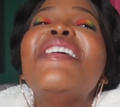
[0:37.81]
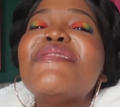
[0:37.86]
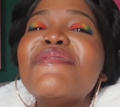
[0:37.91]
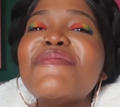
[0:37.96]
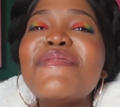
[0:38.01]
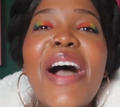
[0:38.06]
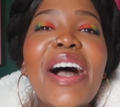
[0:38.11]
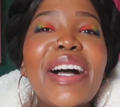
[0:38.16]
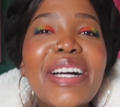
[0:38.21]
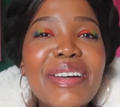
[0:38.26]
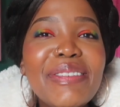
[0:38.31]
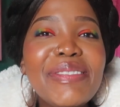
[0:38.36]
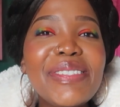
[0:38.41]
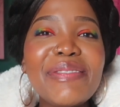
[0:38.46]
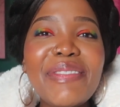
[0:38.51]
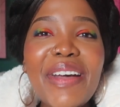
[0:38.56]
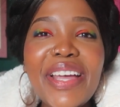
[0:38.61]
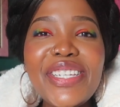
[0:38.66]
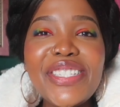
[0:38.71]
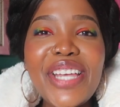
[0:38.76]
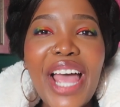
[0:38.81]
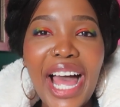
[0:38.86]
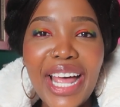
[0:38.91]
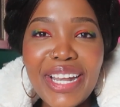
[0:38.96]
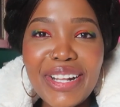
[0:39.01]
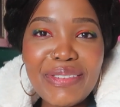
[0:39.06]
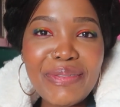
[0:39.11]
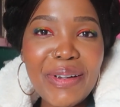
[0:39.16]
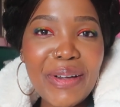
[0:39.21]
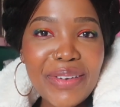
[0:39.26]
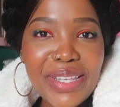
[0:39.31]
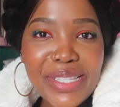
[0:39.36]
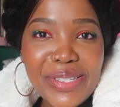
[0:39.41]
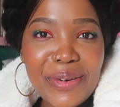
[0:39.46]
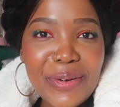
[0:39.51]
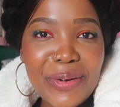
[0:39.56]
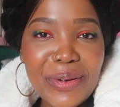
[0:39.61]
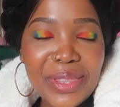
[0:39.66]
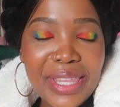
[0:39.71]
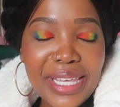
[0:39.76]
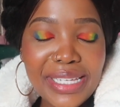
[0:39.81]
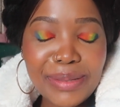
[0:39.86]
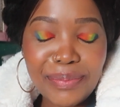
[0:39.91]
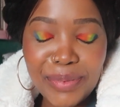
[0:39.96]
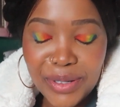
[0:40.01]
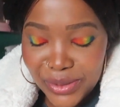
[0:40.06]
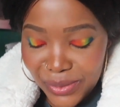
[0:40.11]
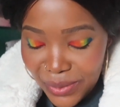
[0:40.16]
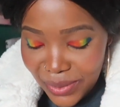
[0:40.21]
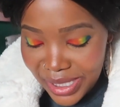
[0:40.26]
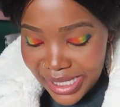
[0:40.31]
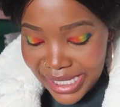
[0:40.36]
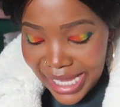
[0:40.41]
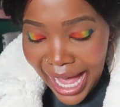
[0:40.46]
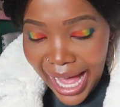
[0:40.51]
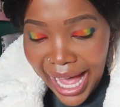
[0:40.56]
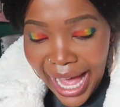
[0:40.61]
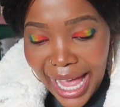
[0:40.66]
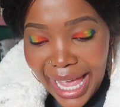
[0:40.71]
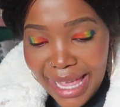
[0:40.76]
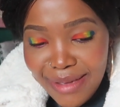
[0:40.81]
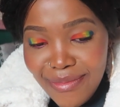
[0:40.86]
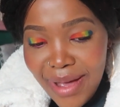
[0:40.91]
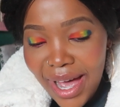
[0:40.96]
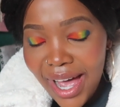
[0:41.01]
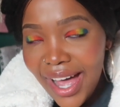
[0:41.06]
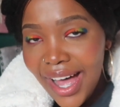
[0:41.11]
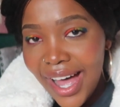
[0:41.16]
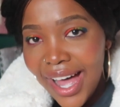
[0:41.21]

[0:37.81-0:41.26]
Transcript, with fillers: Welcome to my channel where we talk all things books all the time.